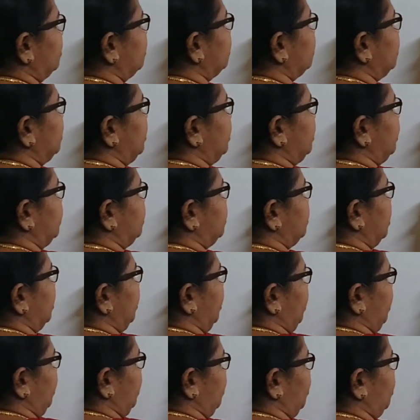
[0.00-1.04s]
integer
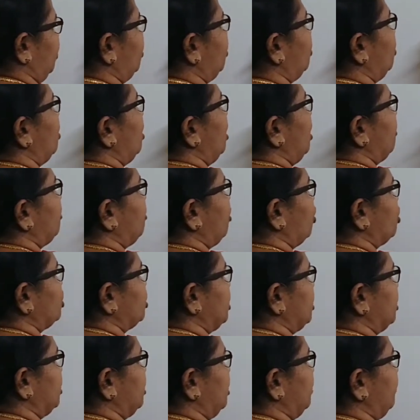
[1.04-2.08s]
into
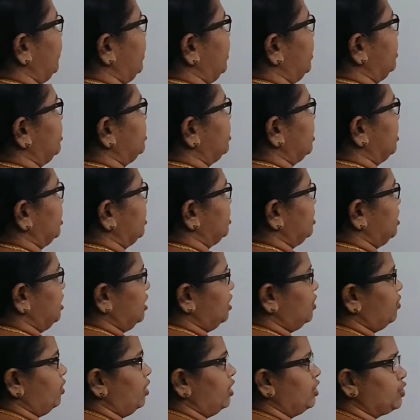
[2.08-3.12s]
positive integer is
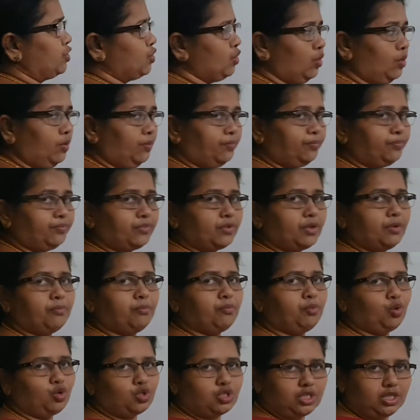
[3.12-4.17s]
equal to
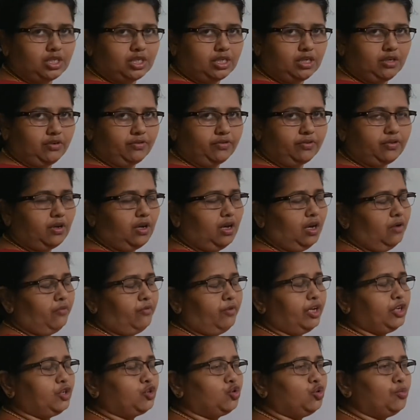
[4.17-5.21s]
positive.
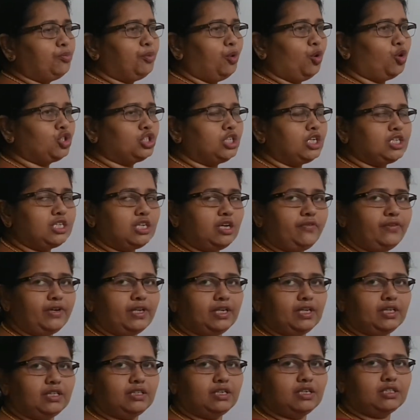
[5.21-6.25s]
When two positive
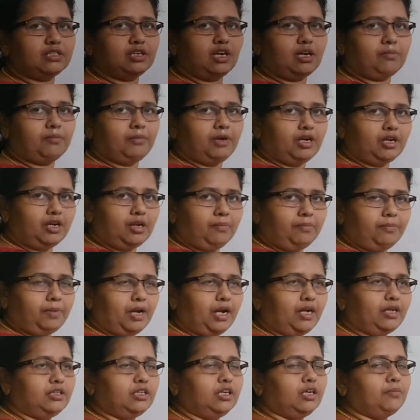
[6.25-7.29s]
integers are
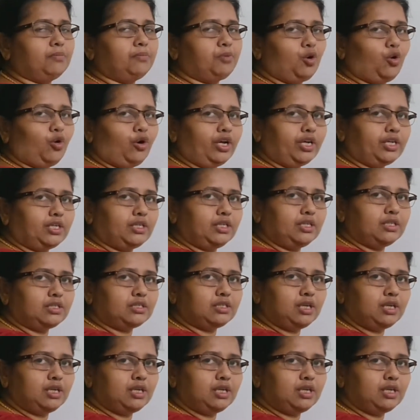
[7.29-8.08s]
multiplied, their product is